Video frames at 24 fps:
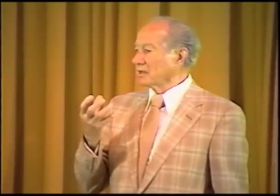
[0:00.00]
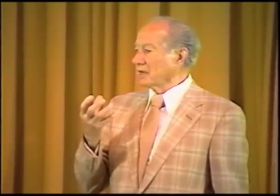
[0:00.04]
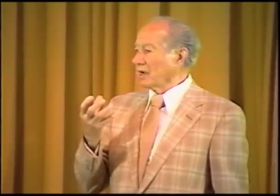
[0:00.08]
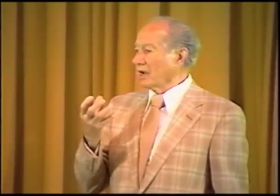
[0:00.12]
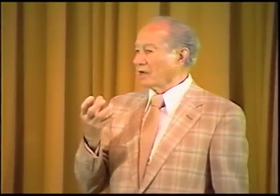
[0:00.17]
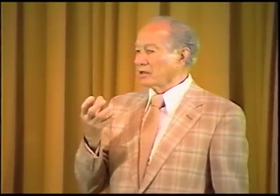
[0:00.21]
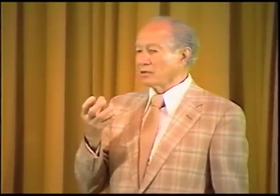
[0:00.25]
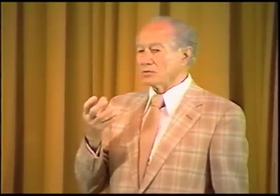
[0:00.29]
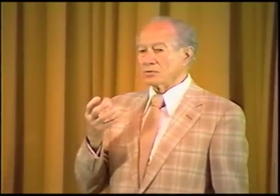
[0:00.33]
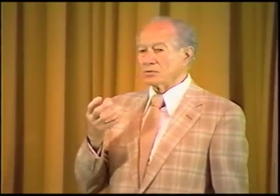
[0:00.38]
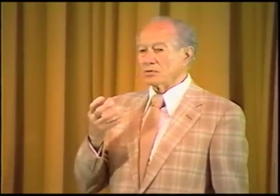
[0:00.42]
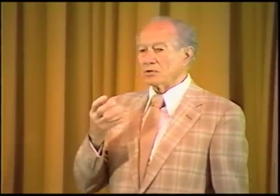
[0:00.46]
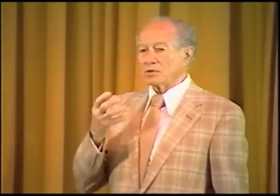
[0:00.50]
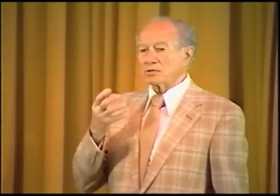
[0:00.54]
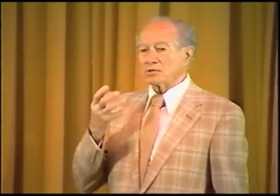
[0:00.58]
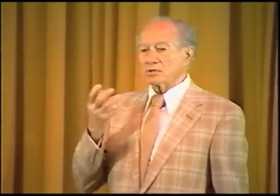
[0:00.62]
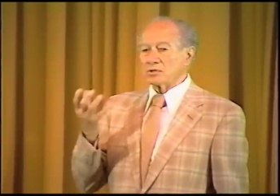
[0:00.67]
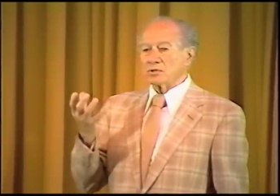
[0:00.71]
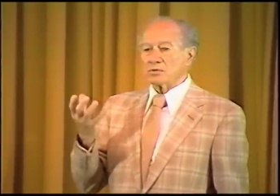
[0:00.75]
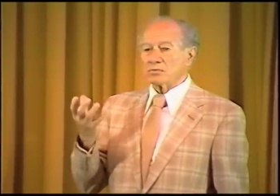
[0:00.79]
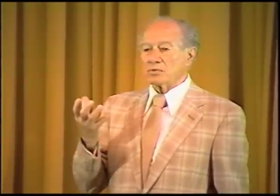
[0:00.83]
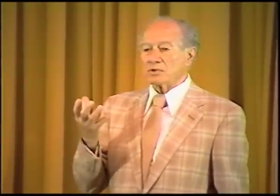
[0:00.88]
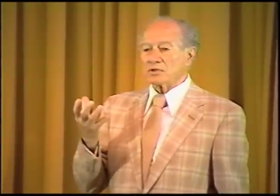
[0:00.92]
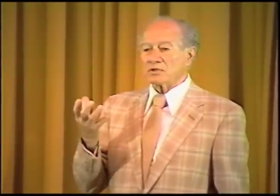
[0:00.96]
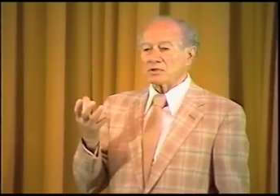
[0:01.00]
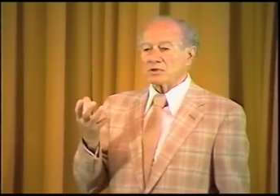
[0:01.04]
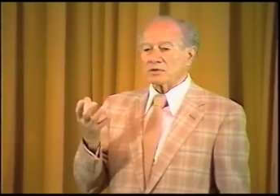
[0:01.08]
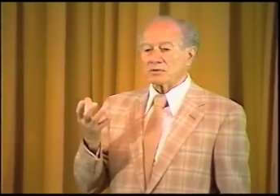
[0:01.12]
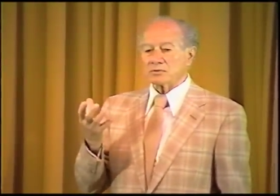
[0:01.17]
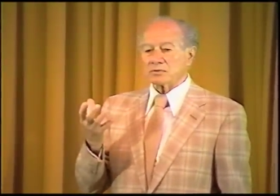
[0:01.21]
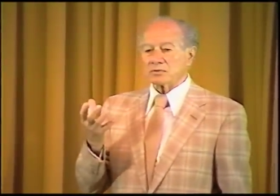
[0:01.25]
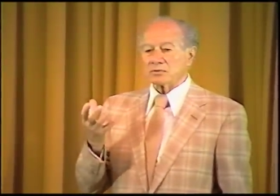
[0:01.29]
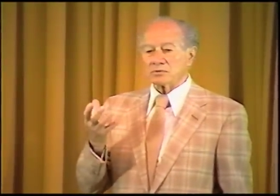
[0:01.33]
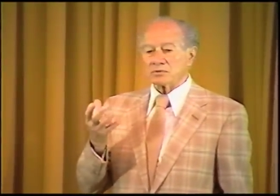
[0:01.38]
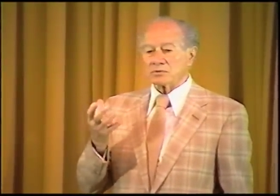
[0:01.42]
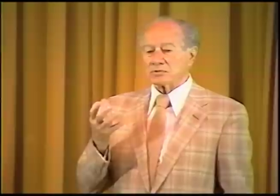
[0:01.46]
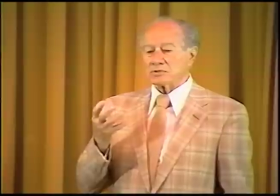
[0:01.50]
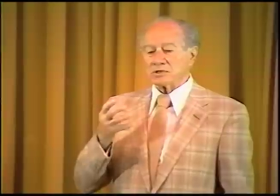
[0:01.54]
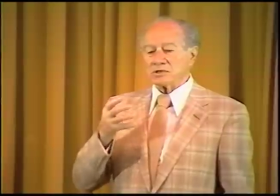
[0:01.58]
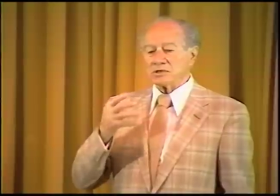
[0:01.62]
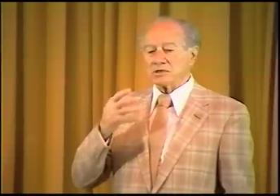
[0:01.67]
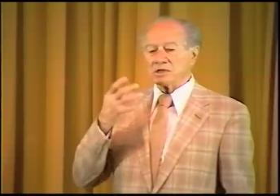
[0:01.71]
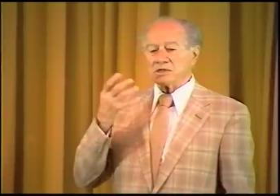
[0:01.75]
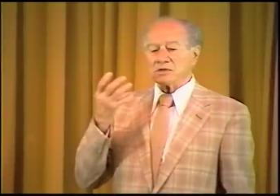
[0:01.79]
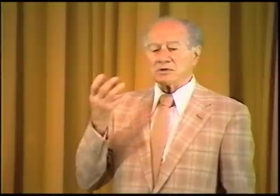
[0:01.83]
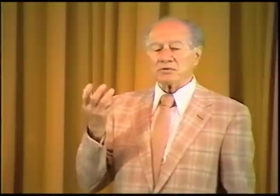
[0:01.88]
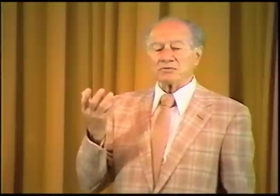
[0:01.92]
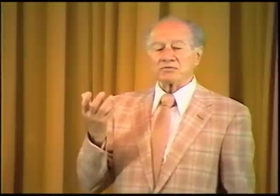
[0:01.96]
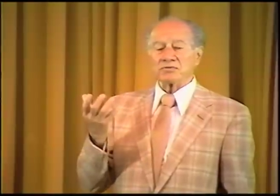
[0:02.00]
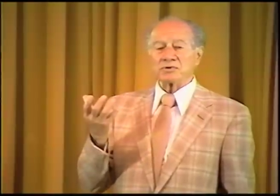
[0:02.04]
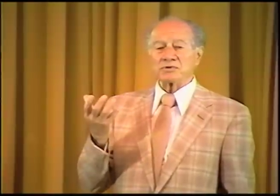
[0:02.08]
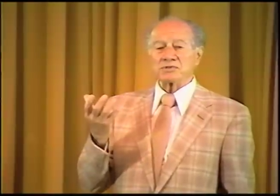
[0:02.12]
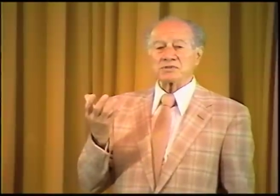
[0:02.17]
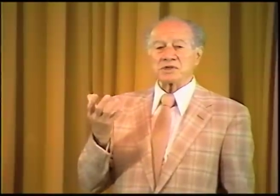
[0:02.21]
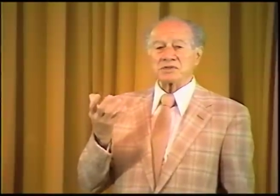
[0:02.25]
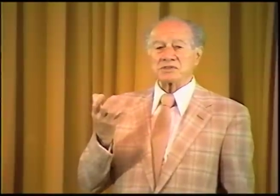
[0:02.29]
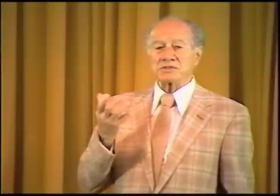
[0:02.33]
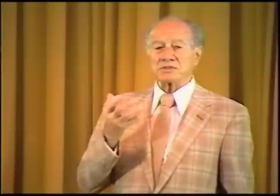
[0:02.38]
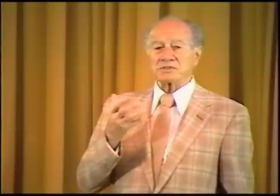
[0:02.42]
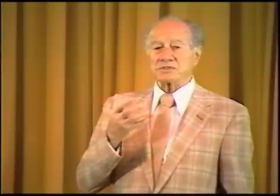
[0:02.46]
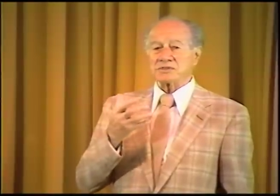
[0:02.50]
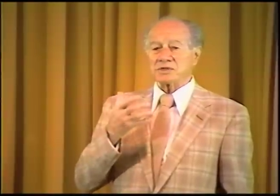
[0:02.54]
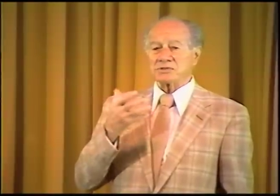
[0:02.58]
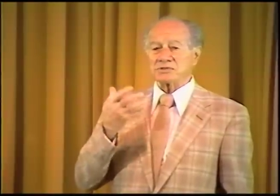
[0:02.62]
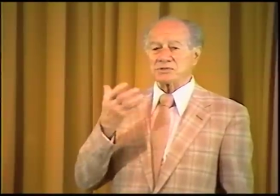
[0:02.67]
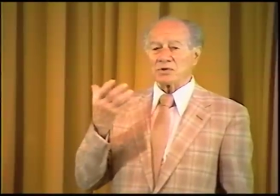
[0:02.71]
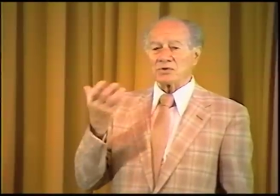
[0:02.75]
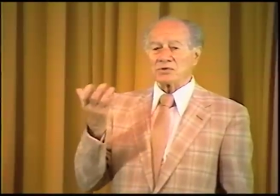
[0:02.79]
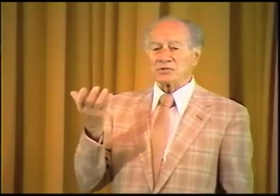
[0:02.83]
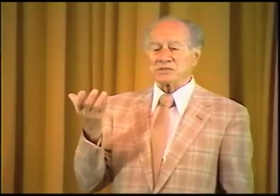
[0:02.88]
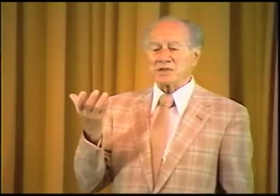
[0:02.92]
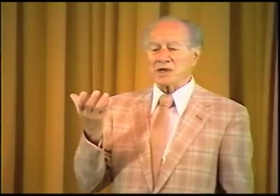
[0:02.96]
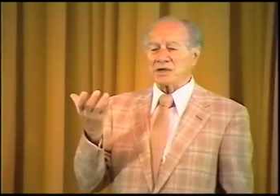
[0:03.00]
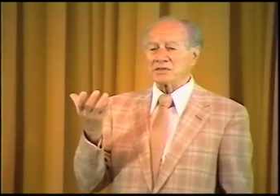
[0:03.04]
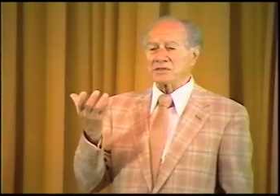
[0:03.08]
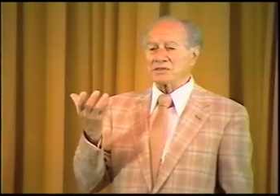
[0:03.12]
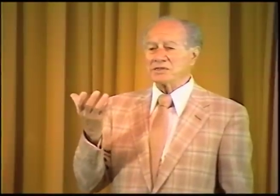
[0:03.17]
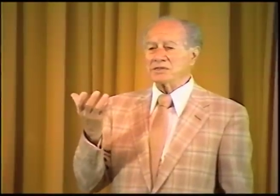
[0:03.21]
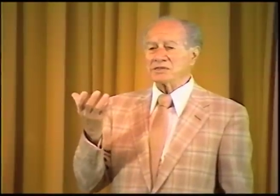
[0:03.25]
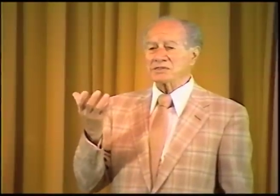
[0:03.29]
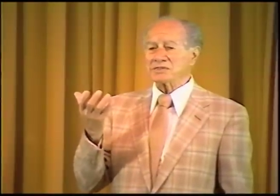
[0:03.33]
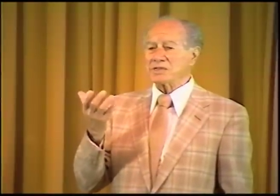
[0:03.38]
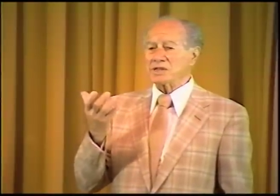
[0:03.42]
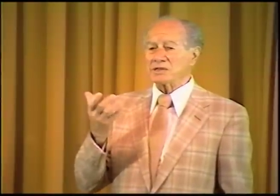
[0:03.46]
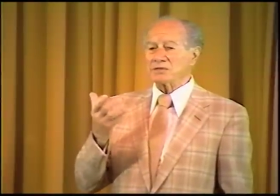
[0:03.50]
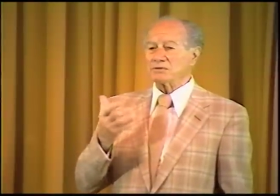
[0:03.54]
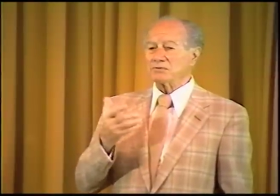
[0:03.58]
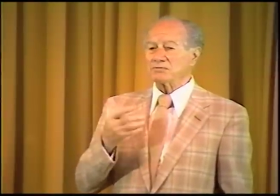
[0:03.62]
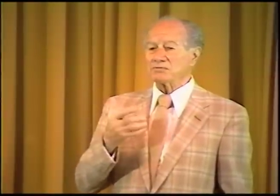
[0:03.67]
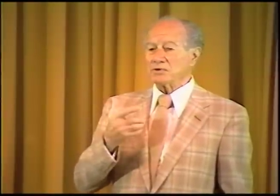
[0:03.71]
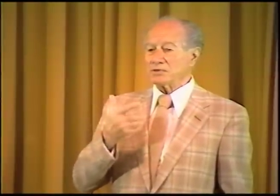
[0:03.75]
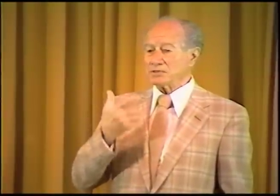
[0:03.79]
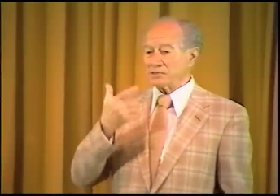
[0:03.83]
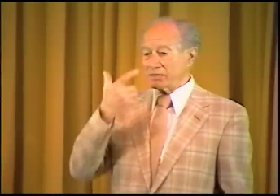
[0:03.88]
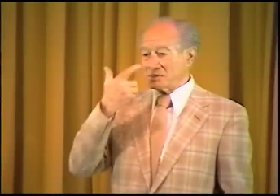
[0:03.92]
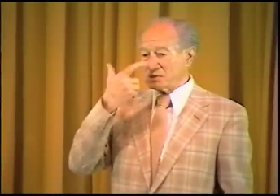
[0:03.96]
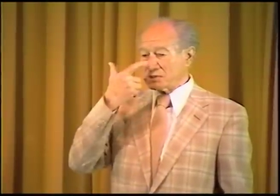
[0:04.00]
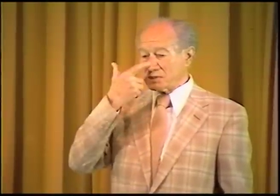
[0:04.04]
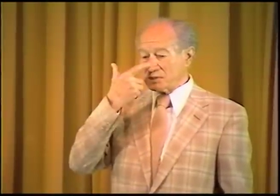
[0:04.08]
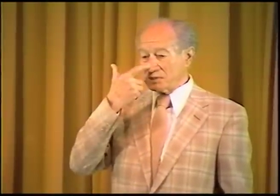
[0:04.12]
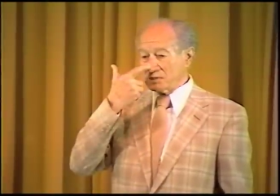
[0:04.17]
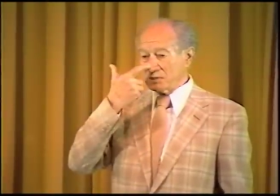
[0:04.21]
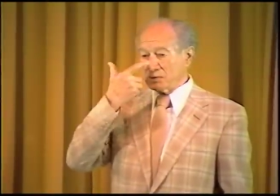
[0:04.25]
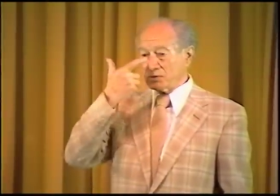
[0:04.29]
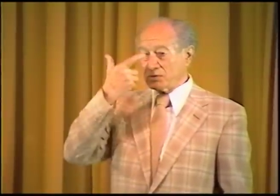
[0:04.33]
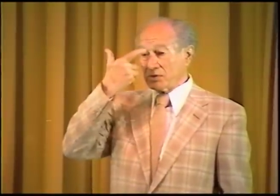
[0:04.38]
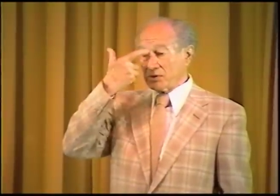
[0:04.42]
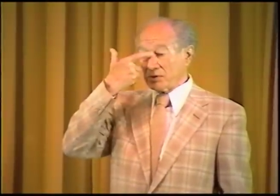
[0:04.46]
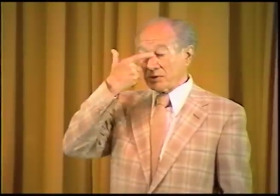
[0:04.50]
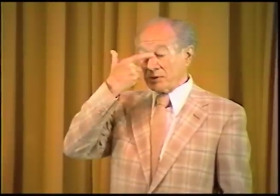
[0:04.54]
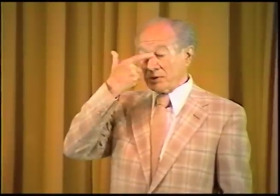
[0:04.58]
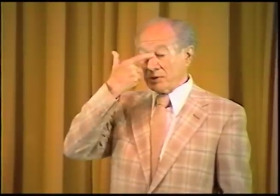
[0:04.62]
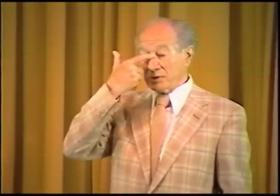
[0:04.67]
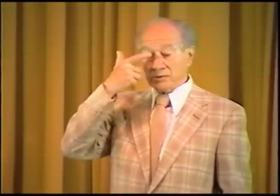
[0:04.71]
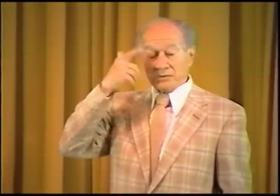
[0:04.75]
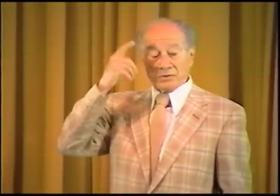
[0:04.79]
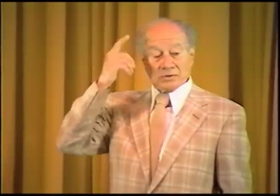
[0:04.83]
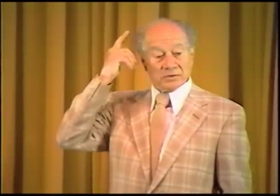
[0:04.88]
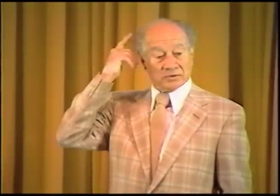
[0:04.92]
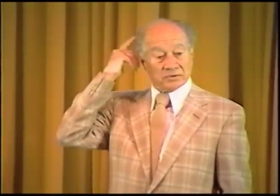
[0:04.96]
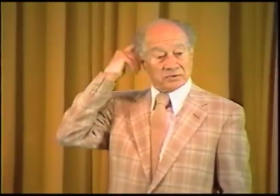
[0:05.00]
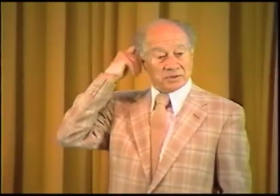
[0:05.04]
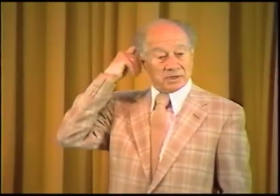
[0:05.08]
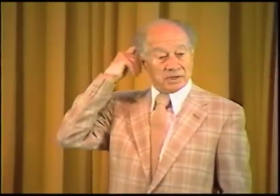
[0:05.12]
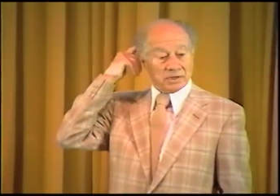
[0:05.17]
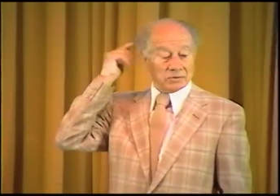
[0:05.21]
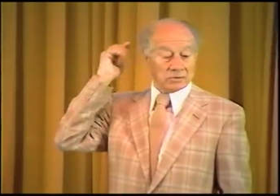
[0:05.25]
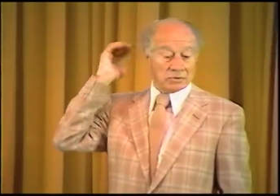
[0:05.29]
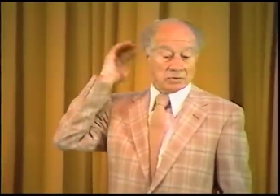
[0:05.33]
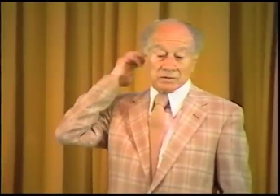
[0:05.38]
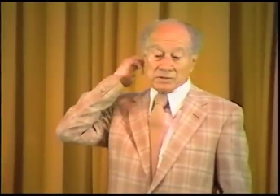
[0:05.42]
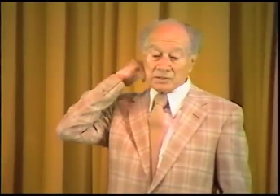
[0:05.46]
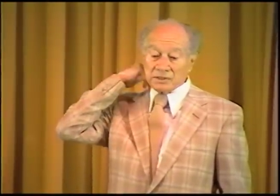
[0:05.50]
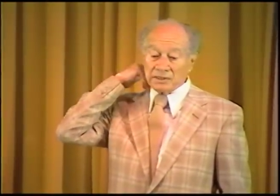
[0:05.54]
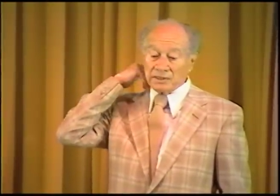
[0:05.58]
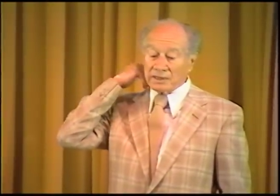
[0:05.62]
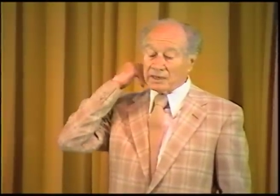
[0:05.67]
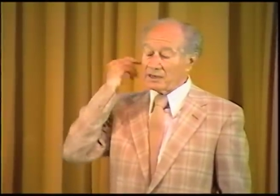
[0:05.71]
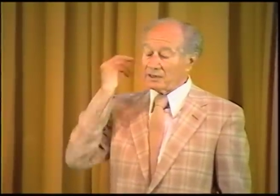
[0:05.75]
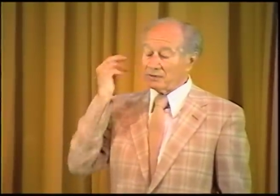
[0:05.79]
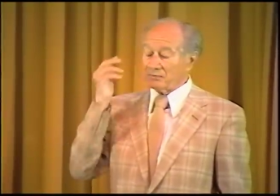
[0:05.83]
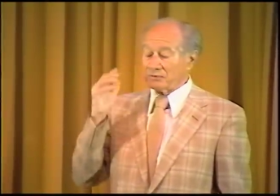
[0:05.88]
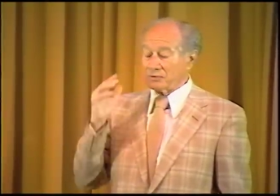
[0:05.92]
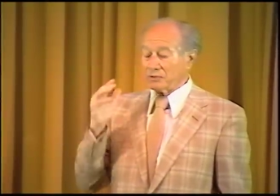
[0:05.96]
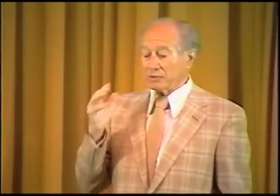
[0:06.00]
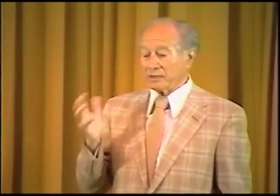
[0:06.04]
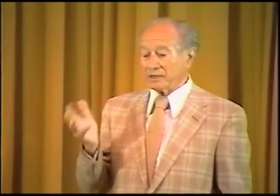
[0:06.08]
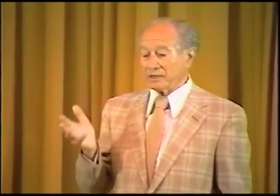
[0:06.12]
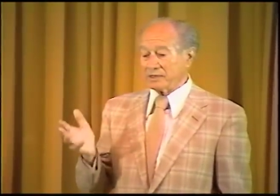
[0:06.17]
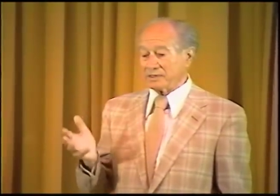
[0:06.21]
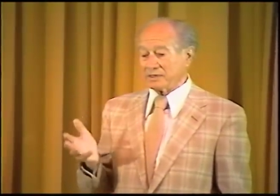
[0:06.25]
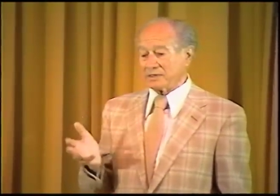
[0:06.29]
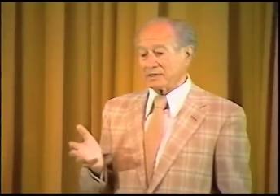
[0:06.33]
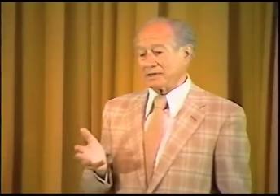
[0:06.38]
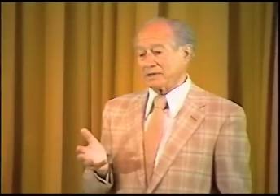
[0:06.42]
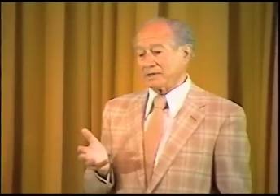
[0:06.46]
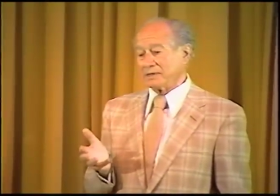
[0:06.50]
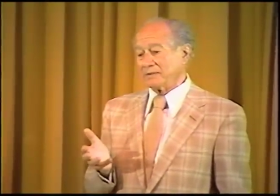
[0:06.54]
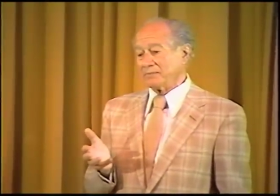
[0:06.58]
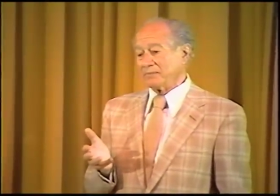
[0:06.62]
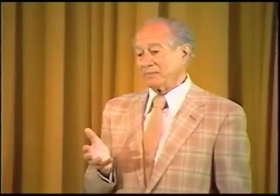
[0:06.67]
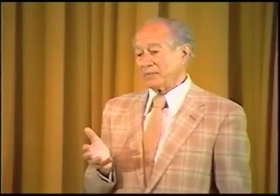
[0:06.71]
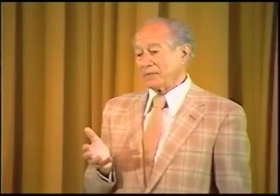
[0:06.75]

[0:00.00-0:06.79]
I do not know whether in a obvious sense or ideas that the voice is here or here or there or here, I have no idea.